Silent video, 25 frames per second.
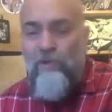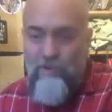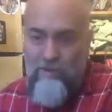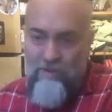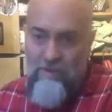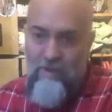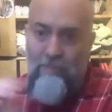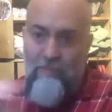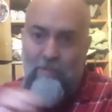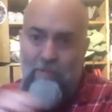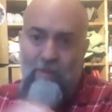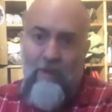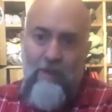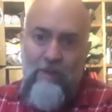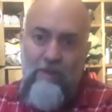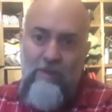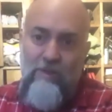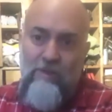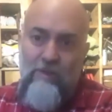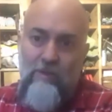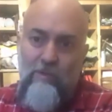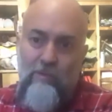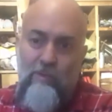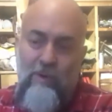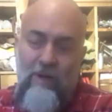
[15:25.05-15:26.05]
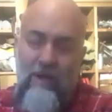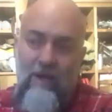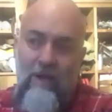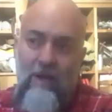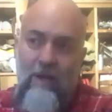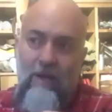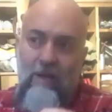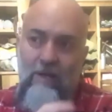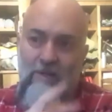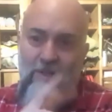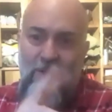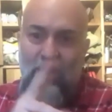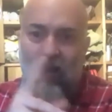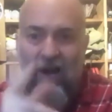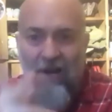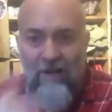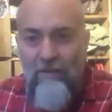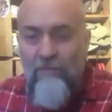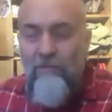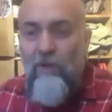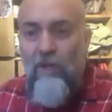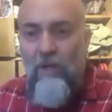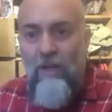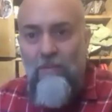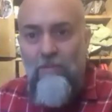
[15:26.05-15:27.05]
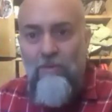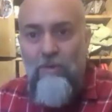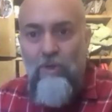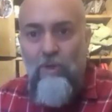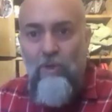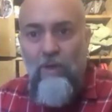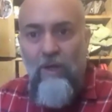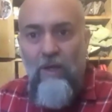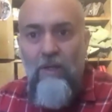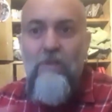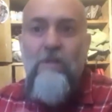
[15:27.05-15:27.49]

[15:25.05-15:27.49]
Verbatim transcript: stimulus where it's kind of not them talking.